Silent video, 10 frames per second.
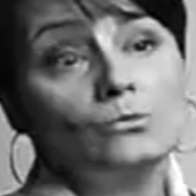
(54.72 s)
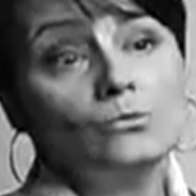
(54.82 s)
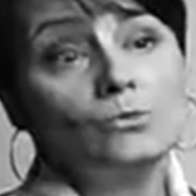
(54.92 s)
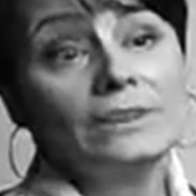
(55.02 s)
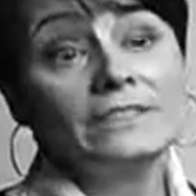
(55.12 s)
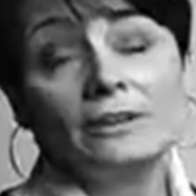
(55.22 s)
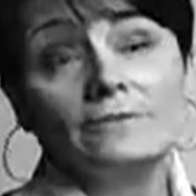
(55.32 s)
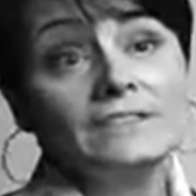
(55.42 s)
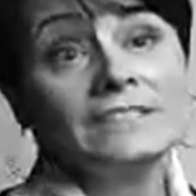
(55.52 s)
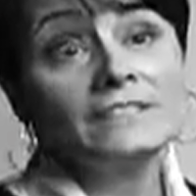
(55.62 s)
what they're
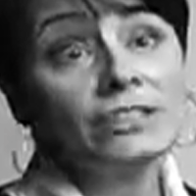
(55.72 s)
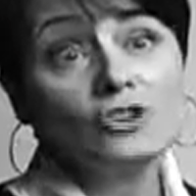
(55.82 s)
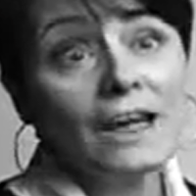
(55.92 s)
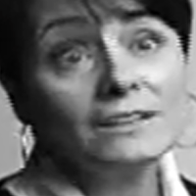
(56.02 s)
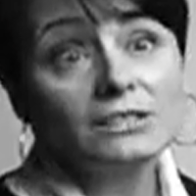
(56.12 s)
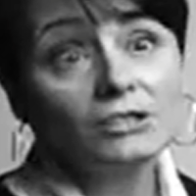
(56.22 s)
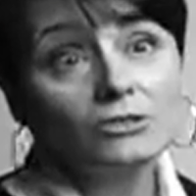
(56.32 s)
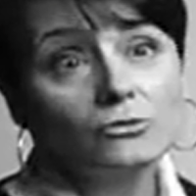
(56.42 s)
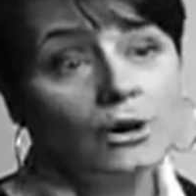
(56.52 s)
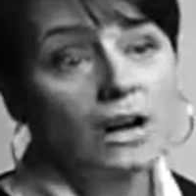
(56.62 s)
physically attracted to.
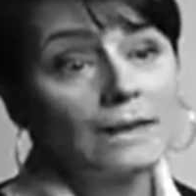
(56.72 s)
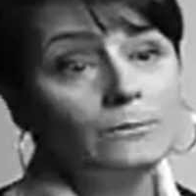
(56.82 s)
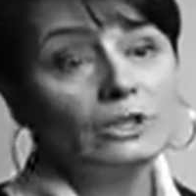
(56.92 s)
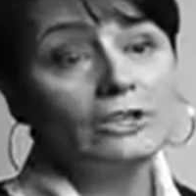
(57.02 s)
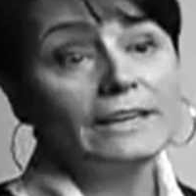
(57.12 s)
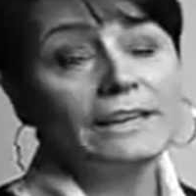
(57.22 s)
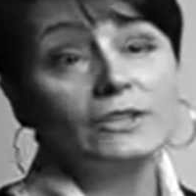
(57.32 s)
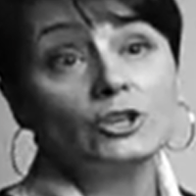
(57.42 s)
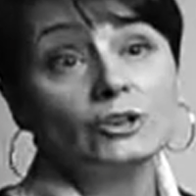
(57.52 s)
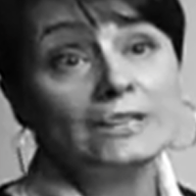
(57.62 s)
I'm looking at
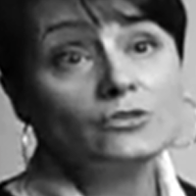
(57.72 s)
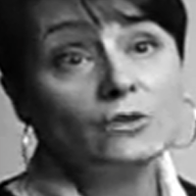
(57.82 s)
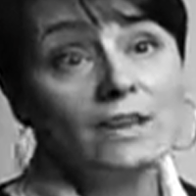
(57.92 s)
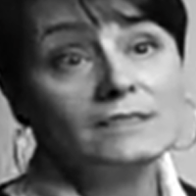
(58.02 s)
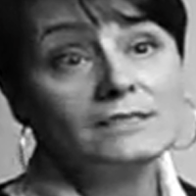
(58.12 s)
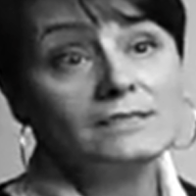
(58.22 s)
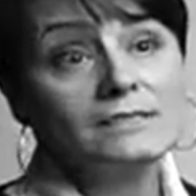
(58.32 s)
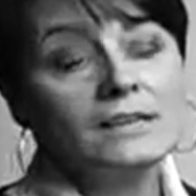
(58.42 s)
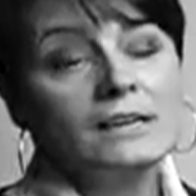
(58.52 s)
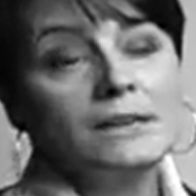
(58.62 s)
their interests.
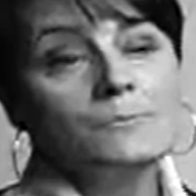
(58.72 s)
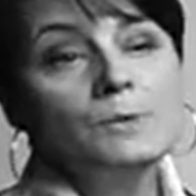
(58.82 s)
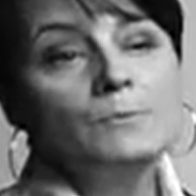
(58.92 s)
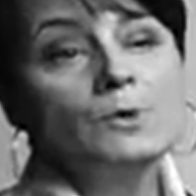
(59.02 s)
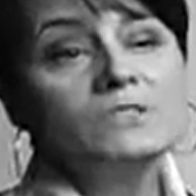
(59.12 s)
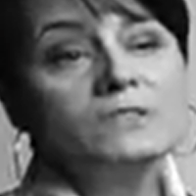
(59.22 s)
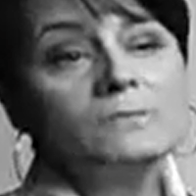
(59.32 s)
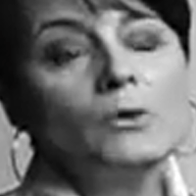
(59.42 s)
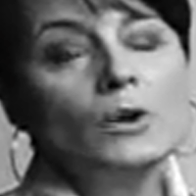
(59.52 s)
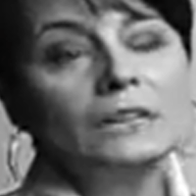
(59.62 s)
But most
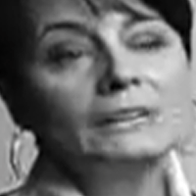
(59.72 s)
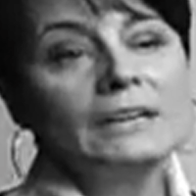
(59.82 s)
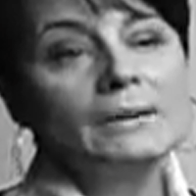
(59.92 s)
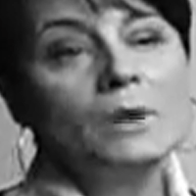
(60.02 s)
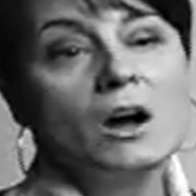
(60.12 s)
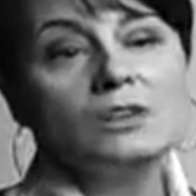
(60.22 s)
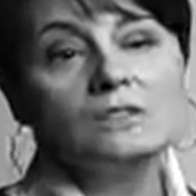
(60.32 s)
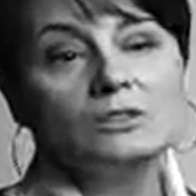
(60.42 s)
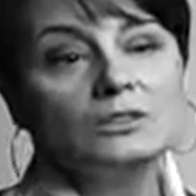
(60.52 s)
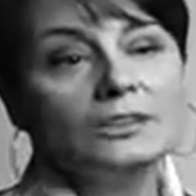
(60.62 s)
importantly, I'm
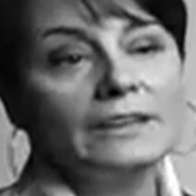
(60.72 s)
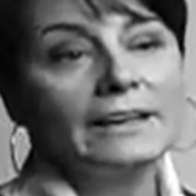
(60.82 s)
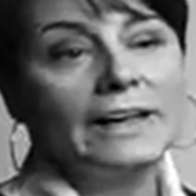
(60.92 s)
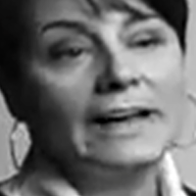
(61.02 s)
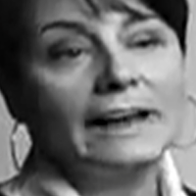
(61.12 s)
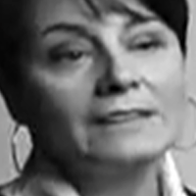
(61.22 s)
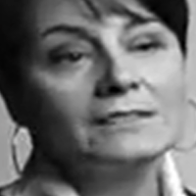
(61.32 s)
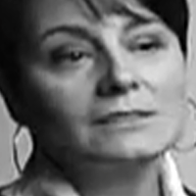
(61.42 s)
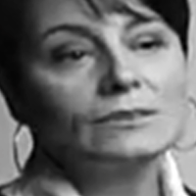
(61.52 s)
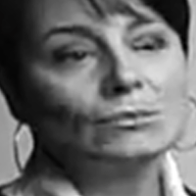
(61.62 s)
also looking at
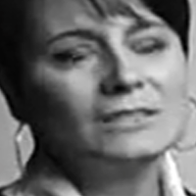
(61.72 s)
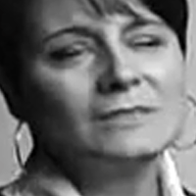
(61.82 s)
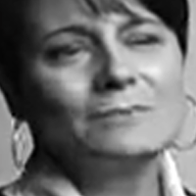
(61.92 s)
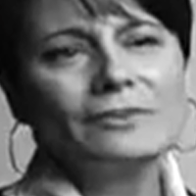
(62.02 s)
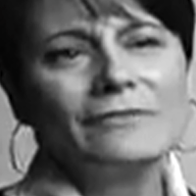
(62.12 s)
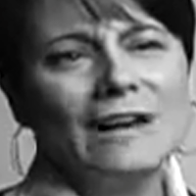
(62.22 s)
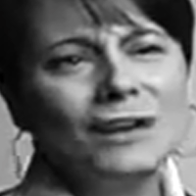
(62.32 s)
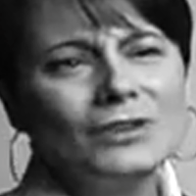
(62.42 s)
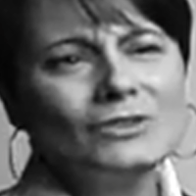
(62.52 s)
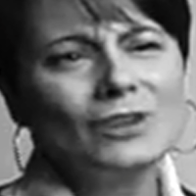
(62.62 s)
what some of their
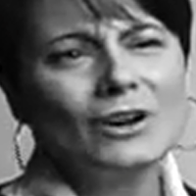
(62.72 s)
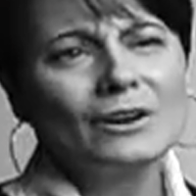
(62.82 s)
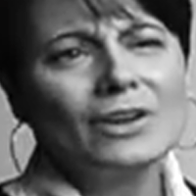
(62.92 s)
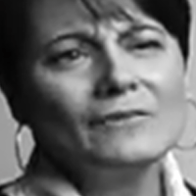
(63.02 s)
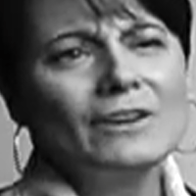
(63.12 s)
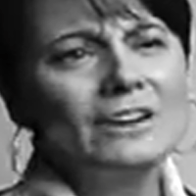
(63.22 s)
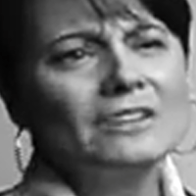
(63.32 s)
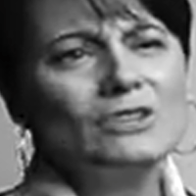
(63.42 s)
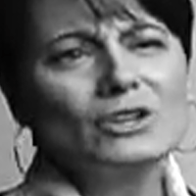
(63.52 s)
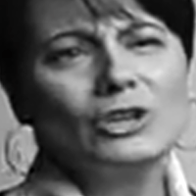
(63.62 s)
values are. Values are